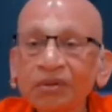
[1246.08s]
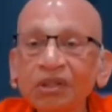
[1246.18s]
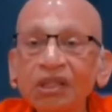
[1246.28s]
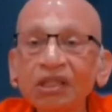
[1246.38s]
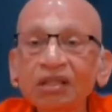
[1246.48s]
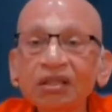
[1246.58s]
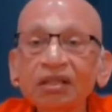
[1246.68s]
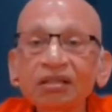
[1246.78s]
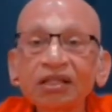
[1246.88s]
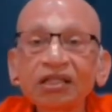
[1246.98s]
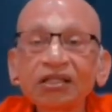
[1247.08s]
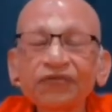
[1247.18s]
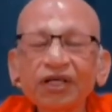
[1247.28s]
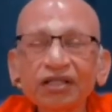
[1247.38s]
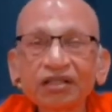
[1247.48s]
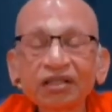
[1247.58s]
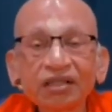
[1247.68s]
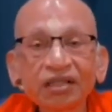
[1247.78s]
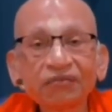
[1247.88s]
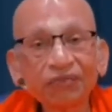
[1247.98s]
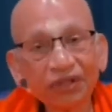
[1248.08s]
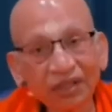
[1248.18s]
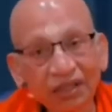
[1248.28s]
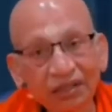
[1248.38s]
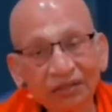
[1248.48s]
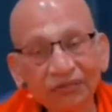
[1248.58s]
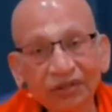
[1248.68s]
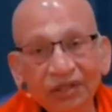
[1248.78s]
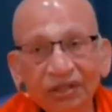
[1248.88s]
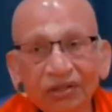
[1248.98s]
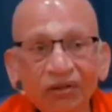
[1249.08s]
Inner satisfaction can bring activity